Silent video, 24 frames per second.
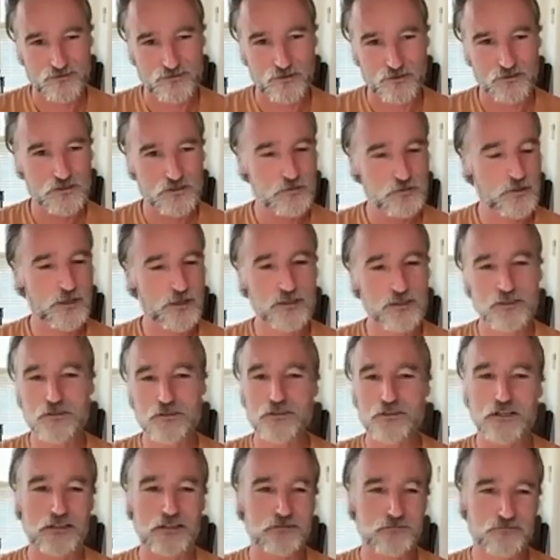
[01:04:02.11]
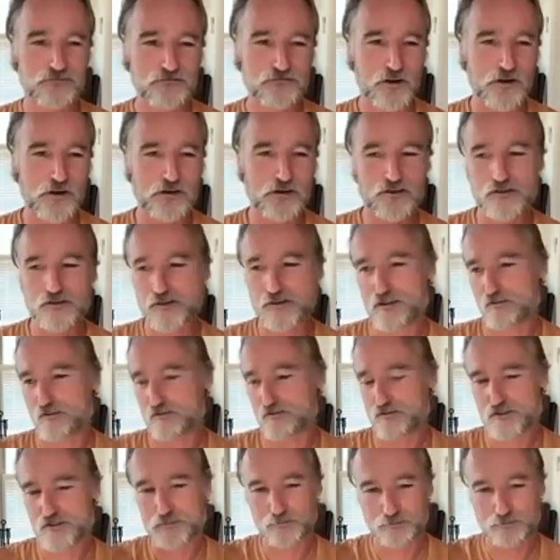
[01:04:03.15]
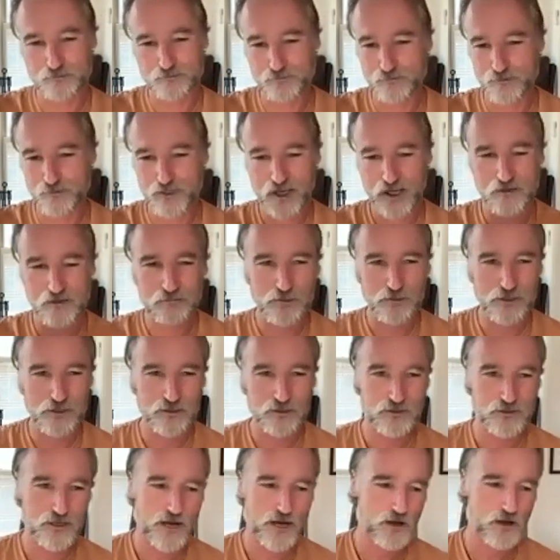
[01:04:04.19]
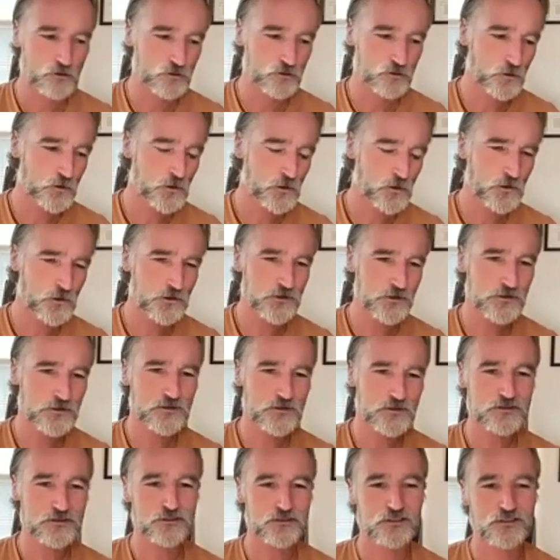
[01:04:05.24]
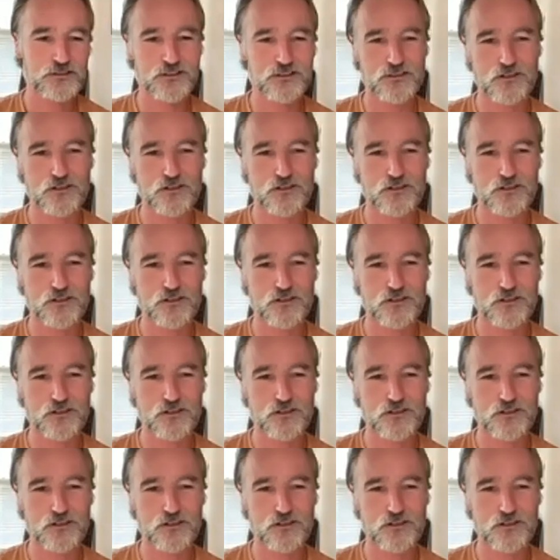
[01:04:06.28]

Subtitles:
Ultimately, you can find yourself camping in the outdoors,